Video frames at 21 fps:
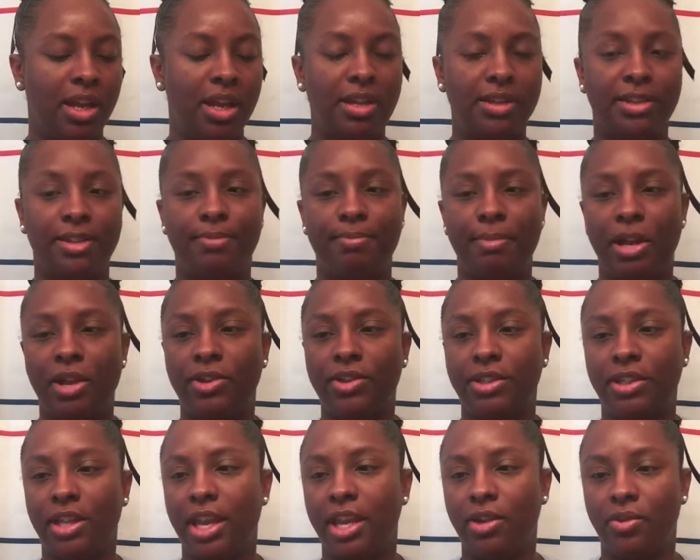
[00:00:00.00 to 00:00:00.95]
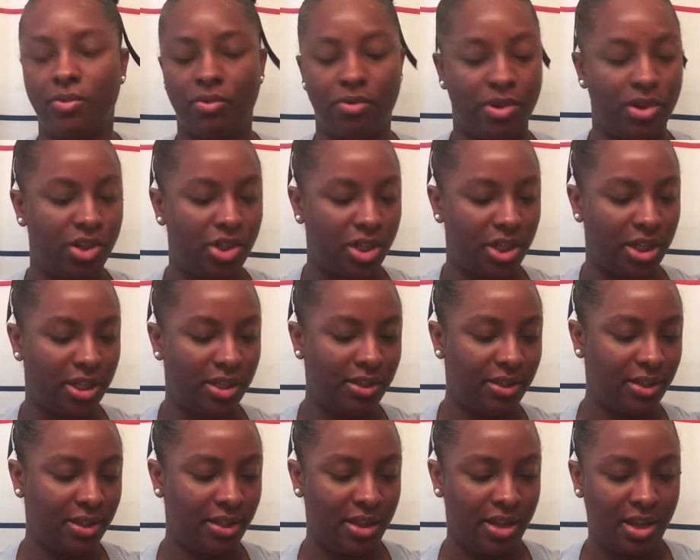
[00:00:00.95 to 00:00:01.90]
It smells like
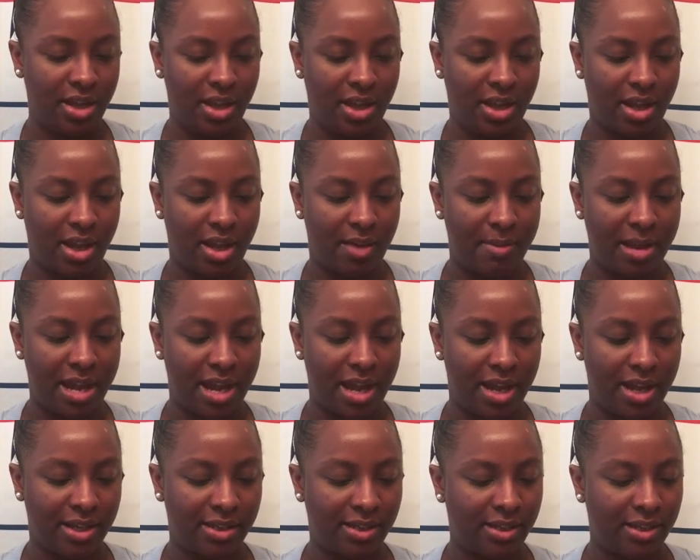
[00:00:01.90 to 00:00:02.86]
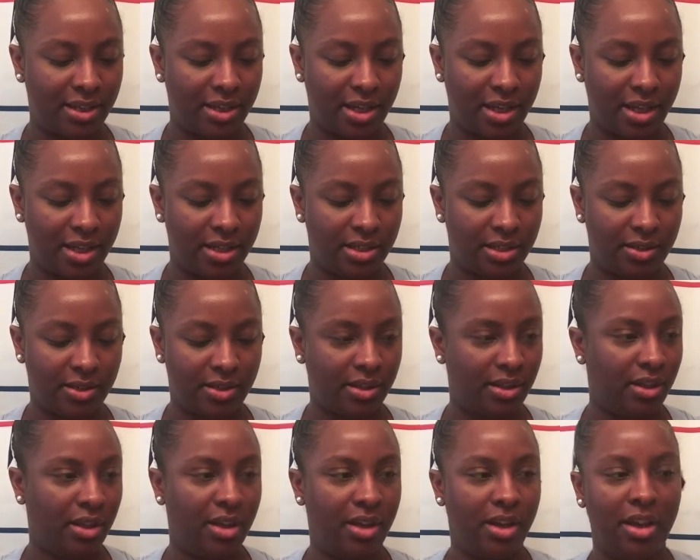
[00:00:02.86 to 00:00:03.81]
oranges. Um, it has it's.
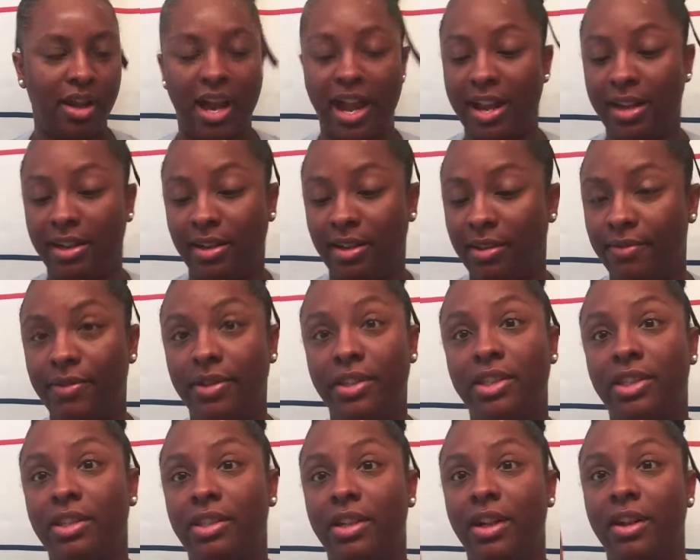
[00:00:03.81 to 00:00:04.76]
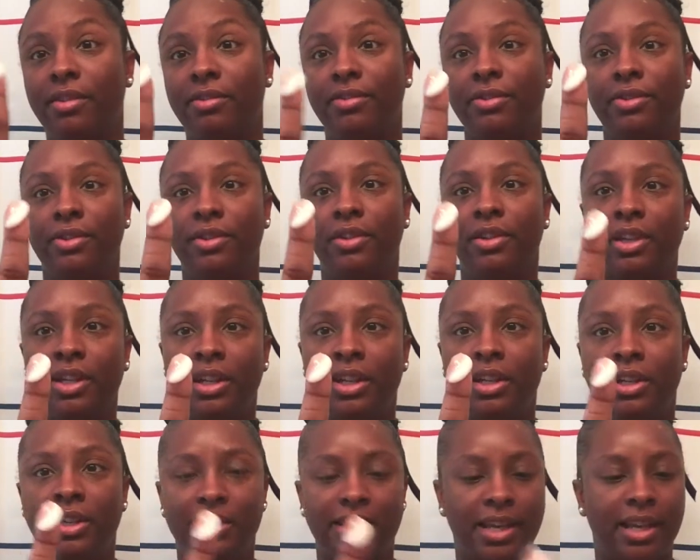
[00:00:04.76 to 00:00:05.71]
I love this stuff.
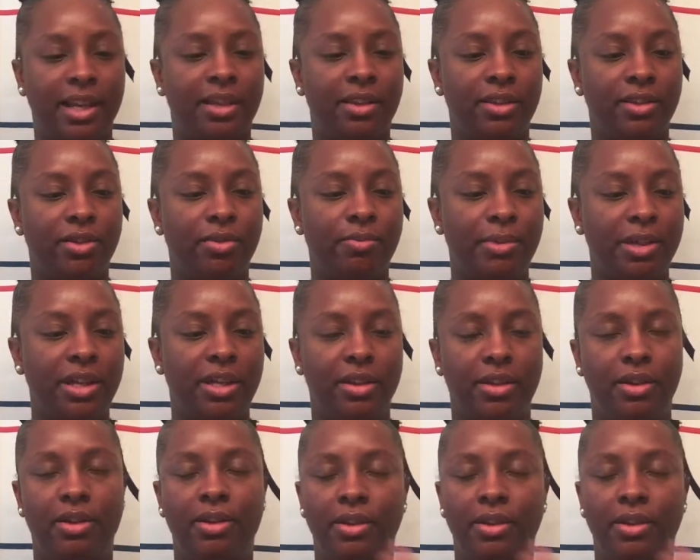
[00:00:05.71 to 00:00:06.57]
Take a little bit.